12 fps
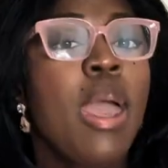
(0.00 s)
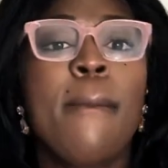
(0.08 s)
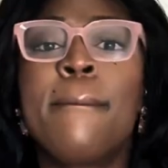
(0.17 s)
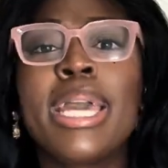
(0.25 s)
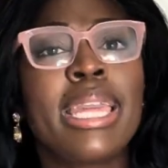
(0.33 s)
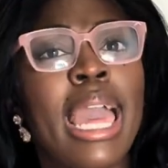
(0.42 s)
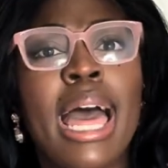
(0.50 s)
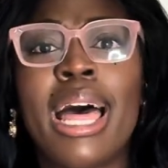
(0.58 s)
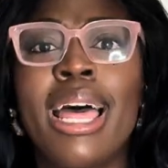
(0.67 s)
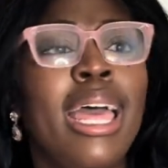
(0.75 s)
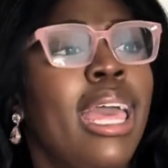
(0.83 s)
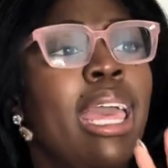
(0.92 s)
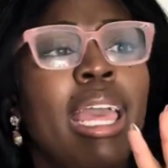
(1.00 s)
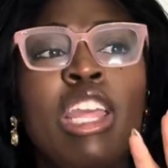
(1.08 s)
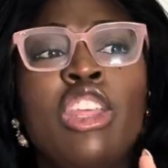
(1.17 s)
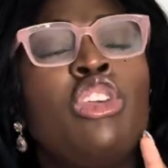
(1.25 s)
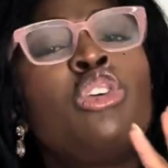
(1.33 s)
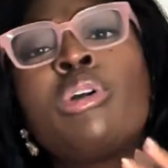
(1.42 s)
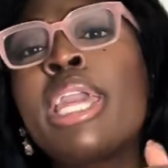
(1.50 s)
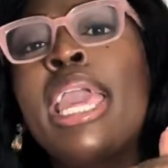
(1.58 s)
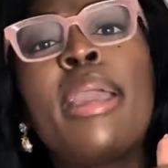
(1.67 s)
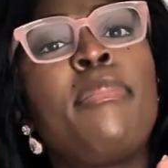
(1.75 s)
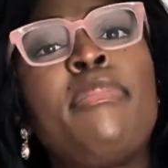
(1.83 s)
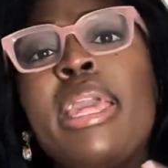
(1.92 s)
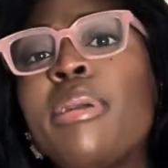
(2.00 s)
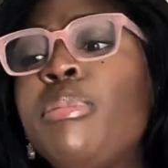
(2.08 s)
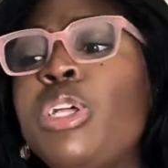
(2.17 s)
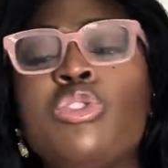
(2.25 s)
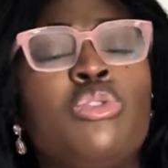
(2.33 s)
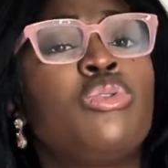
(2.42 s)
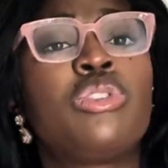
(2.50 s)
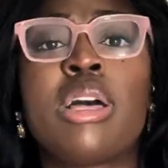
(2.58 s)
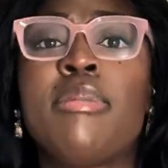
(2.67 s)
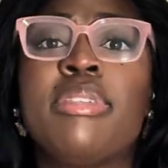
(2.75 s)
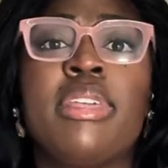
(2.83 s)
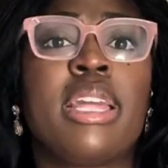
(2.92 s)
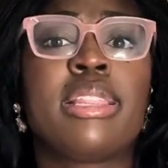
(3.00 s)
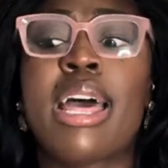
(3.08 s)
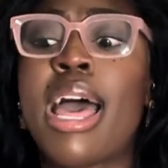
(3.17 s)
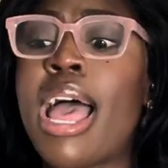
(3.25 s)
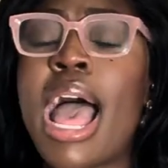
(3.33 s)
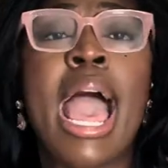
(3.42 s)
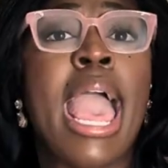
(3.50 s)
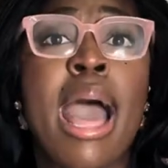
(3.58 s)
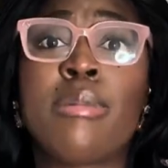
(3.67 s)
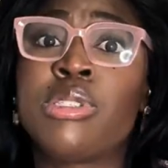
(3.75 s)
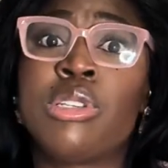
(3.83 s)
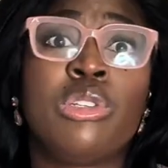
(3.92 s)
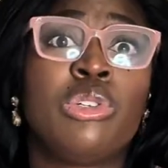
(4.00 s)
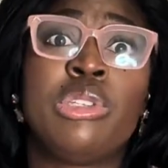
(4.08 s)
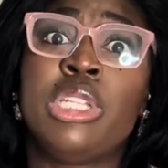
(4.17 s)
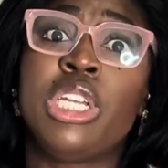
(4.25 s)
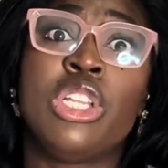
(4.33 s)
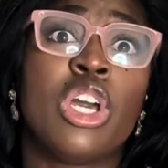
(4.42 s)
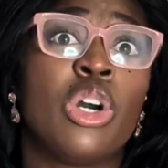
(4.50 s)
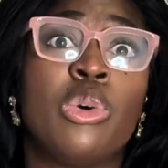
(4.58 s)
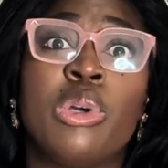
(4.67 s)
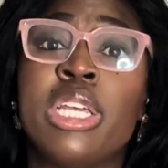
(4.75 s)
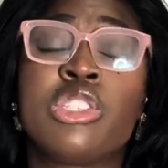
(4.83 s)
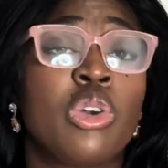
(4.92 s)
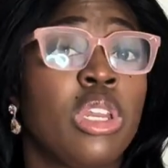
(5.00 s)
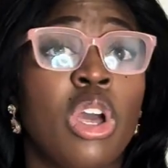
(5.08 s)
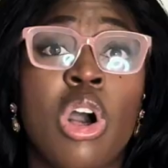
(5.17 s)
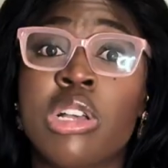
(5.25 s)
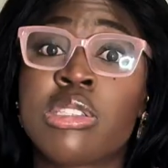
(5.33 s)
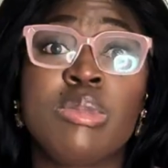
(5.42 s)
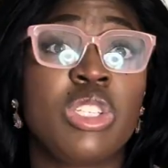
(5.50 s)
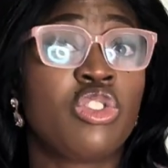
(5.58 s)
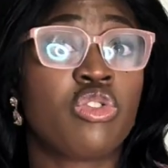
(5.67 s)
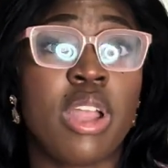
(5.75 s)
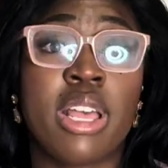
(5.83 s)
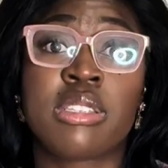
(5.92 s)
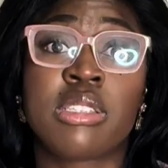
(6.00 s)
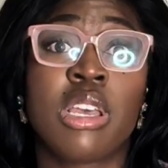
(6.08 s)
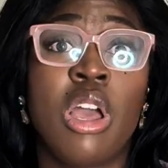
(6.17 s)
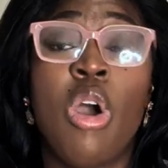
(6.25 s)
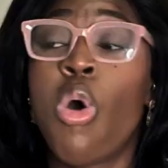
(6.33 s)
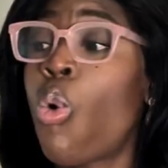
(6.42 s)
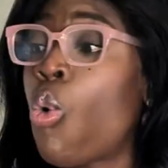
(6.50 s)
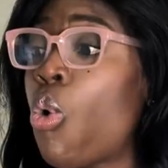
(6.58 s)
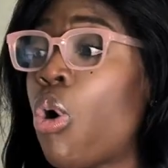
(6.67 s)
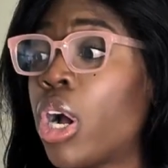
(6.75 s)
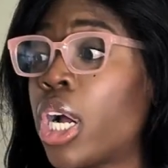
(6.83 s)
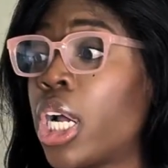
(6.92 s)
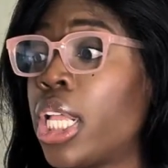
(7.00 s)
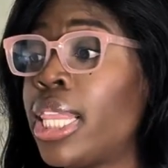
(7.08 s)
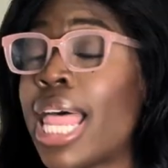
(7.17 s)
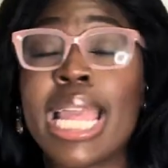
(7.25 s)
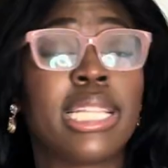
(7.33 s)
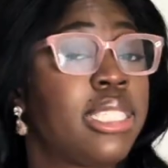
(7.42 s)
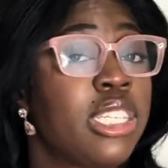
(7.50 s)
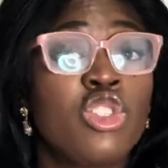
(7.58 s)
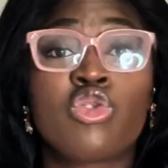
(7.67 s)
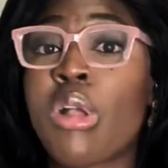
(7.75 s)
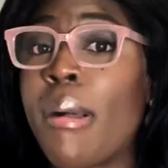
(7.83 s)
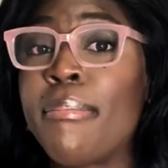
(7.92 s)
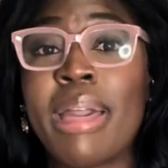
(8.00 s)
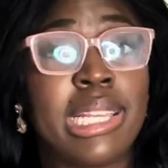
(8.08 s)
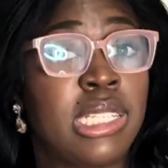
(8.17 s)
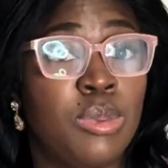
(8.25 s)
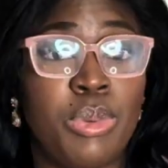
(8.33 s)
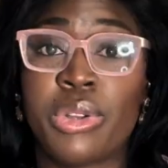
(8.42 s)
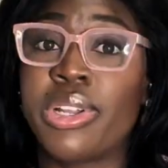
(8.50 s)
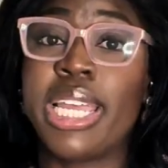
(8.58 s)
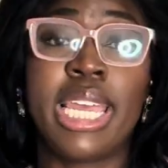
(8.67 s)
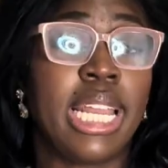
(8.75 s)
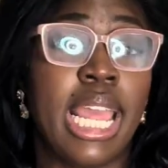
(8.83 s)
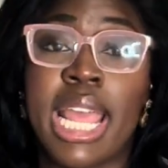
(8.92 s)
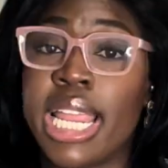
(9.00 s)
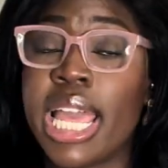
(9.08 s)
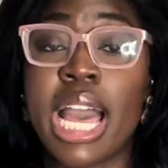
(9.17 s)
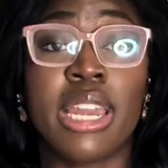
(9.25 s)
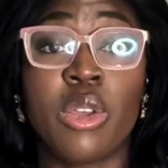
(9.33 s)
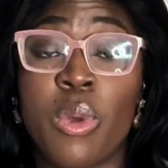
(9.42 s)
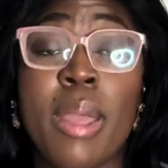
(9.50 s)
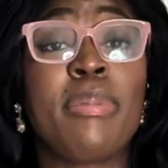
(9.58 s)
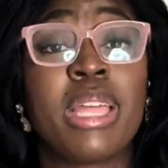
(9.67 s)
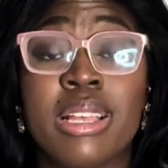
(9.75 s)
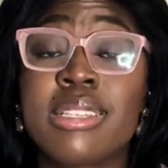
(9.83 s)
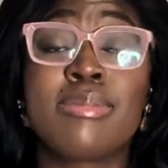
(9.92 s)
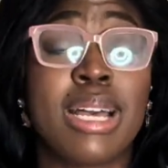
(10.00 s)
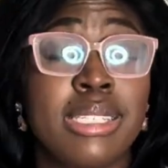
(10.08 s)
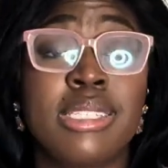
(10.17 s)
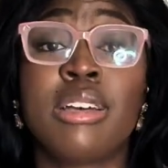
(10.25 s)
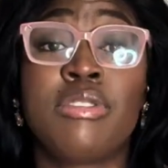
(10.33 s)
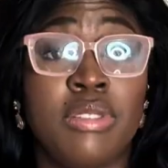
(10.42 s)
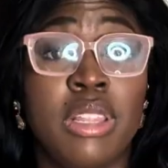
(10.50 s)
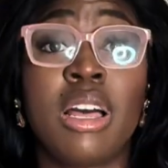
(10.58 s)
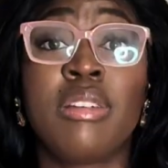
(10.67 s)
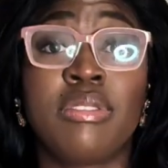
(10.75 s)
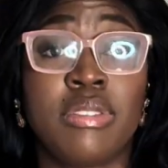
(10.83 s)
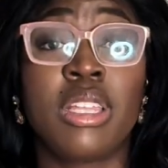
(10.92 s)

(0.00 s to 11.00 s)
But yeah, you can't make me do something that I absolutely know is going to cause me stress or like disrupt my spirit in any kind of way, because my self-love,